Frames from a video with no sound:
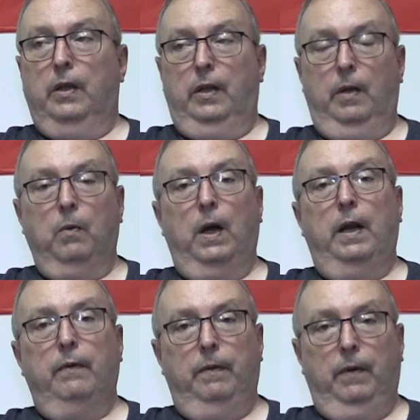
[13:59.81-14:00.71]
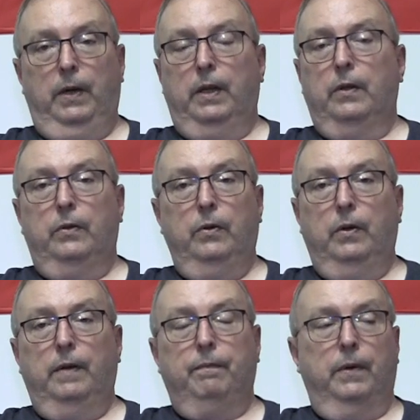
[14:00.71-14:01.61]
they want everybody to do
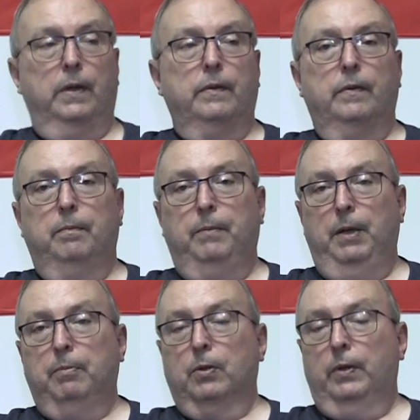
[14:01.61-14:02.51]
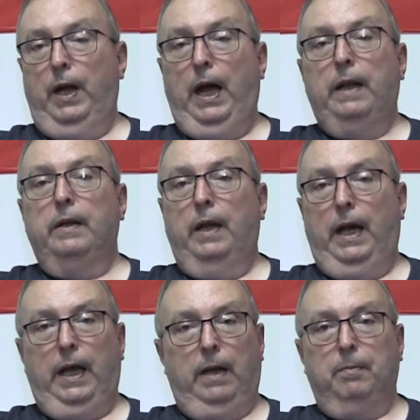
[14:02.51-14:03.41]
it, but people are not, and
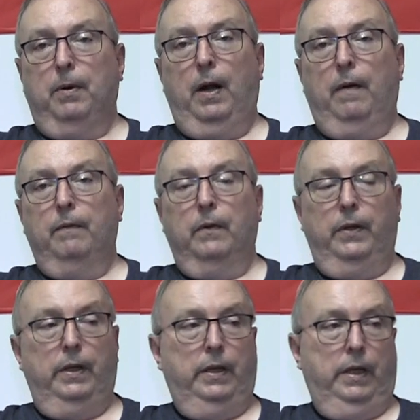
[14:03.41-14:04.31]
I got a problem with it,